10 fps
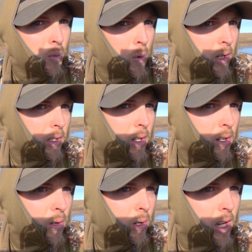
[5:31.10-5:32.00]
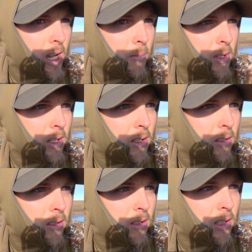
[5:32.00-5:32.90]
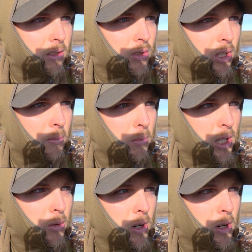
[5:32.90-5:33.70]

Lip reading: one doe got me, and then she blew